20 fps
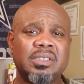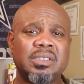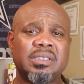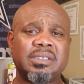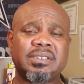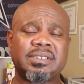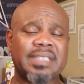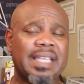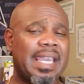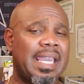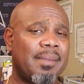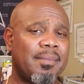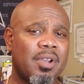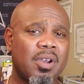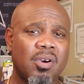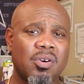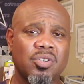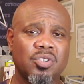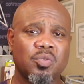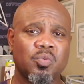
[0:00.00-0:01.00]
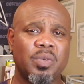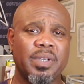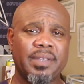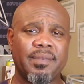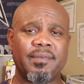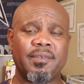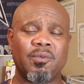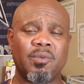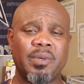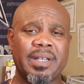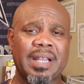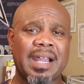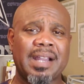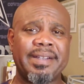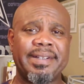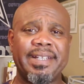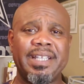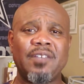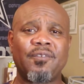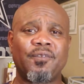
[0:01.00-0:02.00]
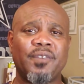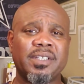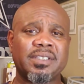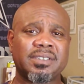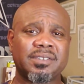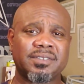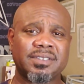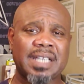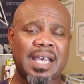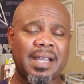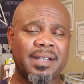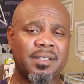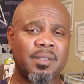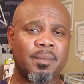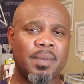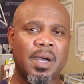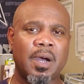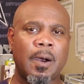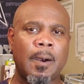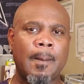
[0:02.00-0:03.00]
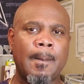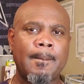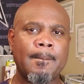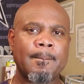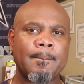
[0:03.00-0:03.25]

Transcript: Same goes with our defensive side of the ball.